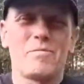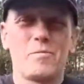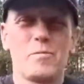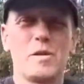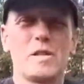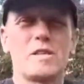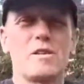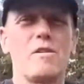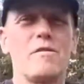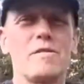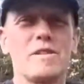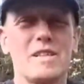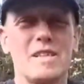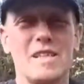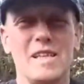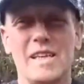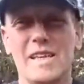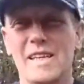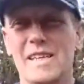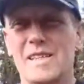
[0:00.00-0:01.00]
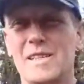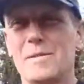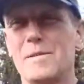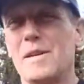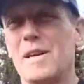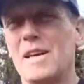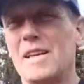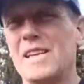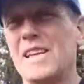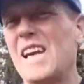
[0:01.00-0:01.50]
which obviously is
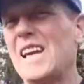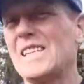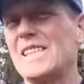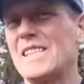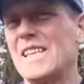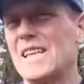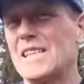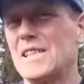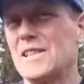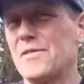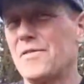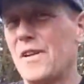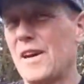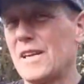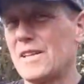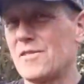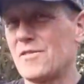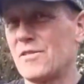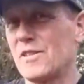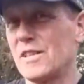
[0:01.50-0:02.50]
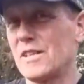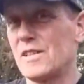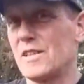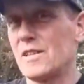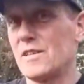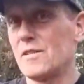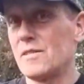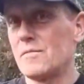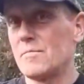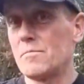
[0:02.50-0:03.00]
a less satisfactory
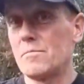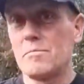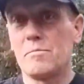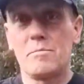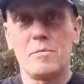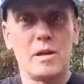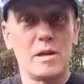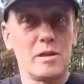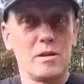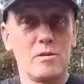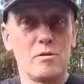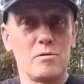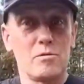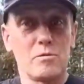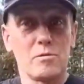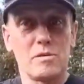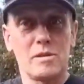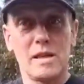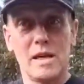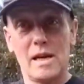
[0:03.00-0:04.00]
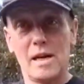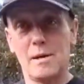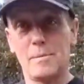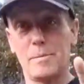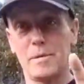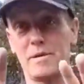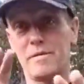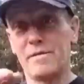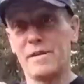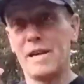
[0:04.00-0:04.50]
than my usual setup
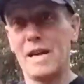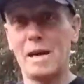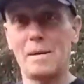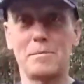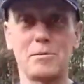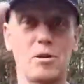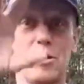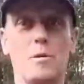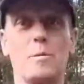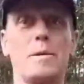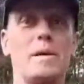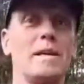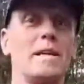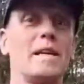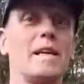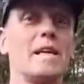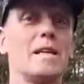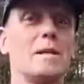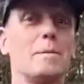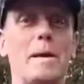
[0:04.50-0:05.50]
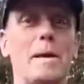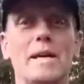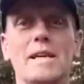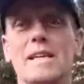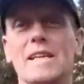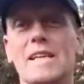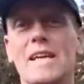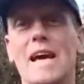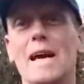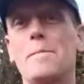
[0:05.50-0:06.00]
of a laptop and
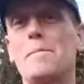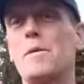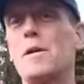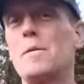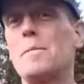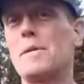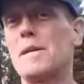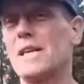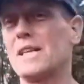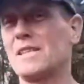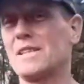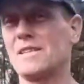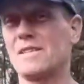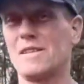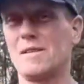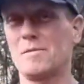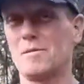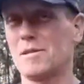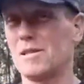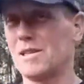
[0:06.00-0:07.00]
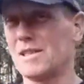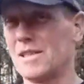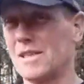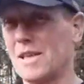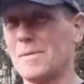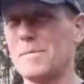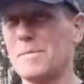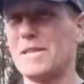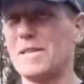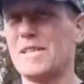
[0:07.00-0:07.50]
independent camera, but that's because I wanted to
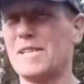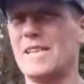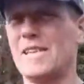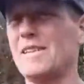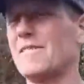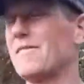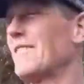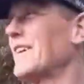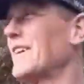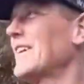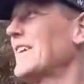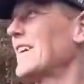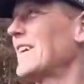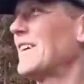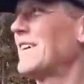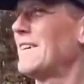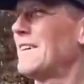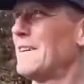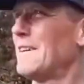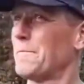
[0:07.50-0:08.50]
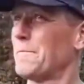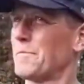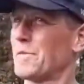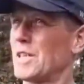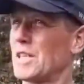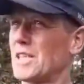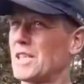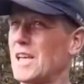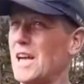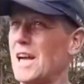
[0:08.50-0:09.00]
come into the arena
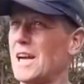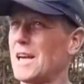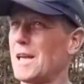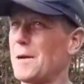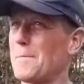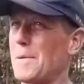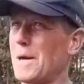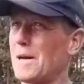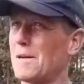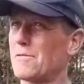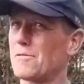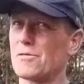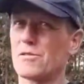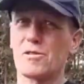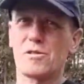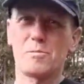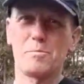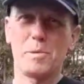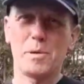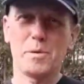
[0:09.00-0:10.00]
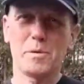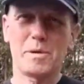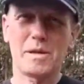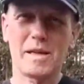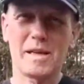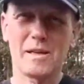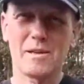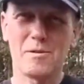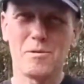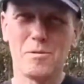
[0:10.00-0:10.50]
to chat about
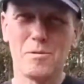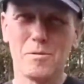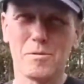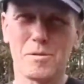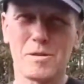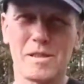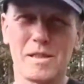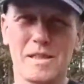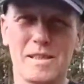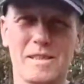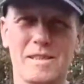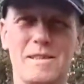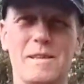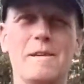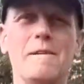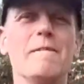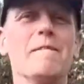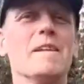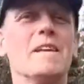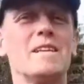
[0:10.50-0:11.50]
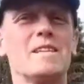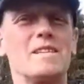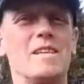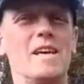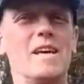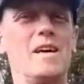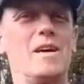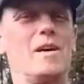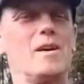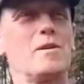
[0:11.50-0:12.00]
spooking horses.
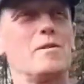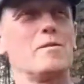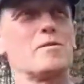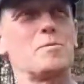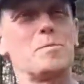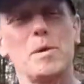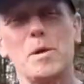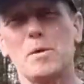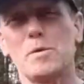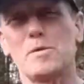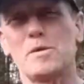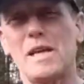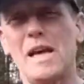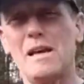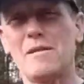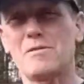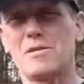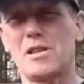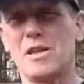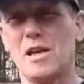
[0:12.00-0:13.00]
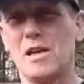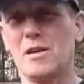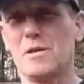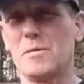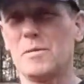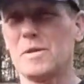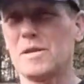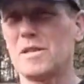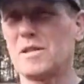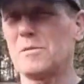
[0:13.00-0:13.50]
So spooks, how to cope
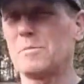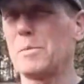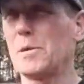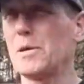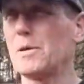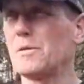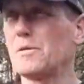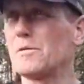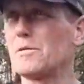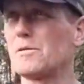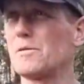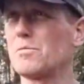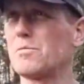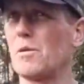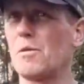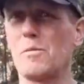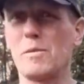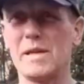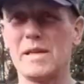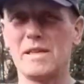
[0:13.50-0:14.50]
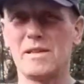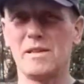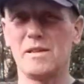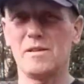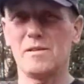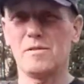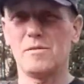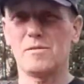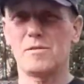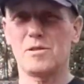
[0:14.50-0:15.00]
with spooks, what we
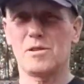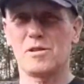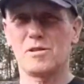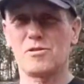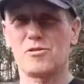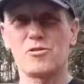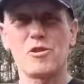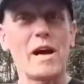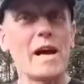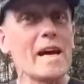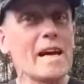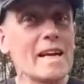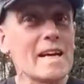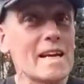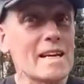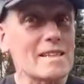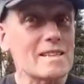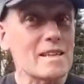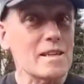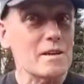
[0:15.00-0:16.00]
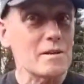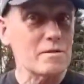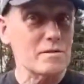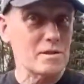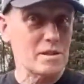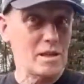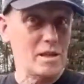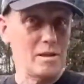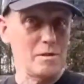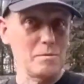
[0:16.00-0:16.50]
do to train ourselves
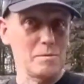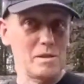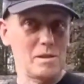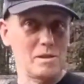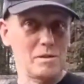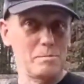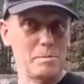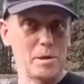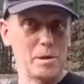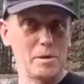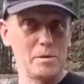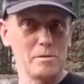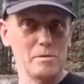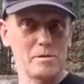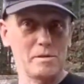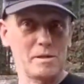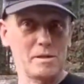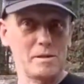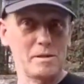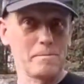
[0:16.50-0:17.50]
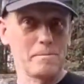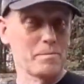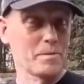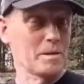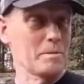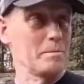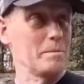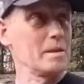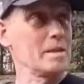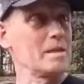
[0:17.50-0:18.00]
to cope with spooks,
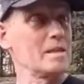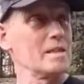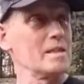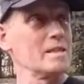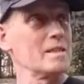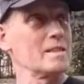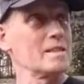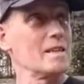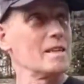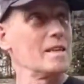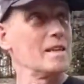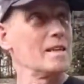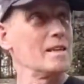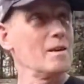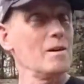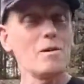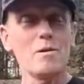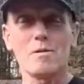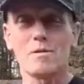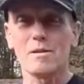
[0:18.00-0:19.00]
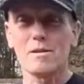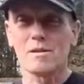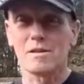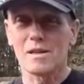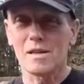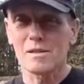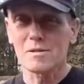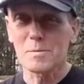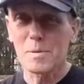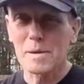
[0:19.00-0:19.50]
because look,
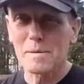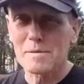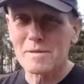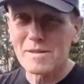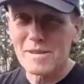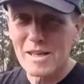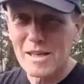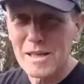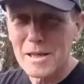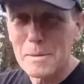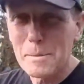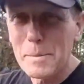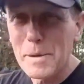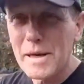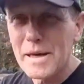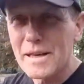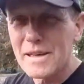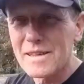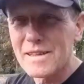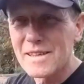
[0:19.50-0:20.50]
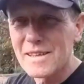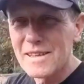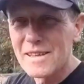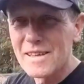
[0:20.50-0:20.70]
those people have suddenly appeared.